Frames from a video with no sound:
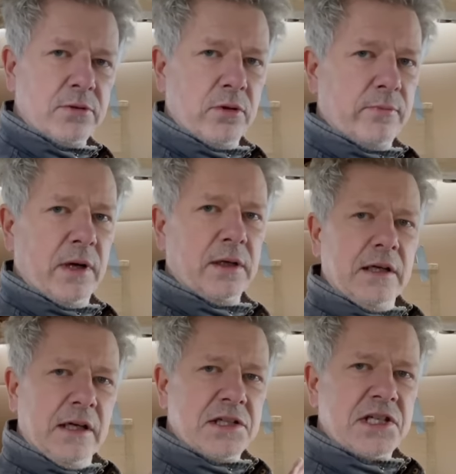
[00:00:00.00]
room
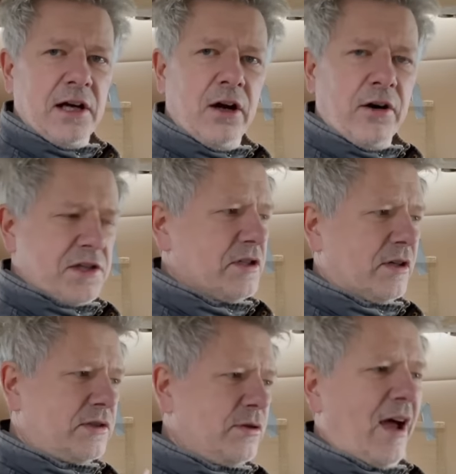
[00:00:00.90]
is large,
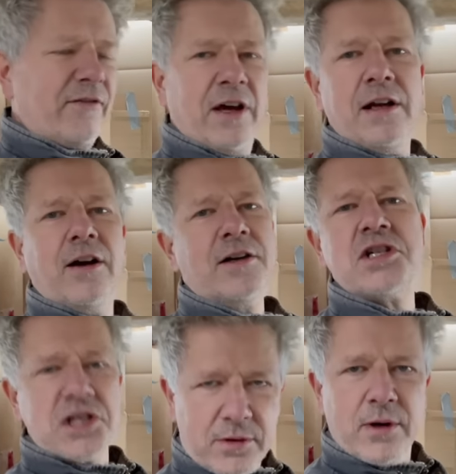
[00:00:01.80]
not to have a large
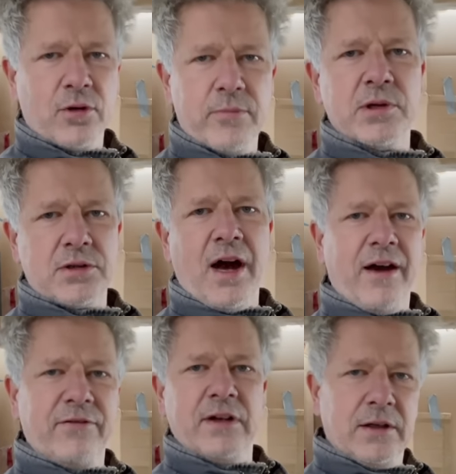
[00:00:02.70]
shower room, but to
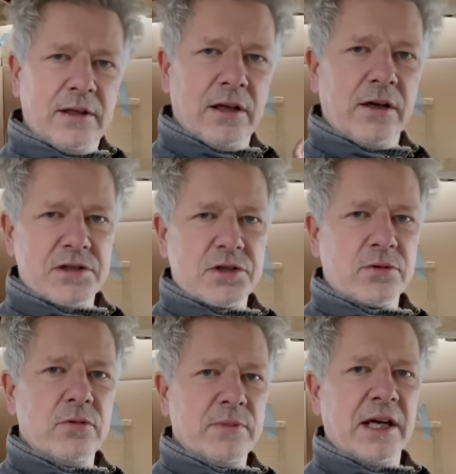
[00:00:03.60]
have a large
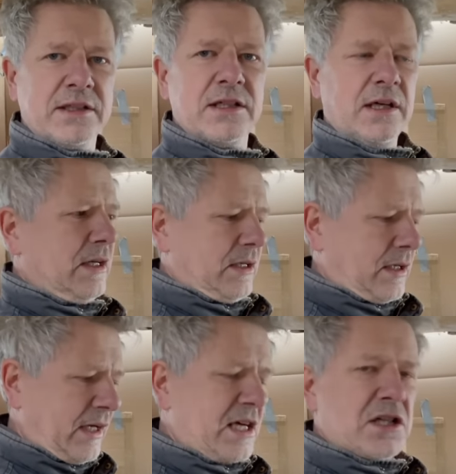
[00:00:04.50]
room that
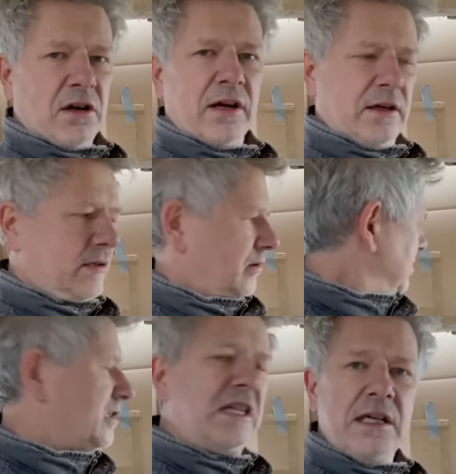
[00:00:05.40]
can actually
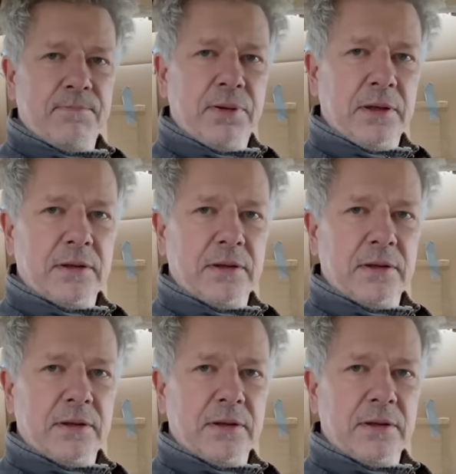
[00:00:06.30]
keep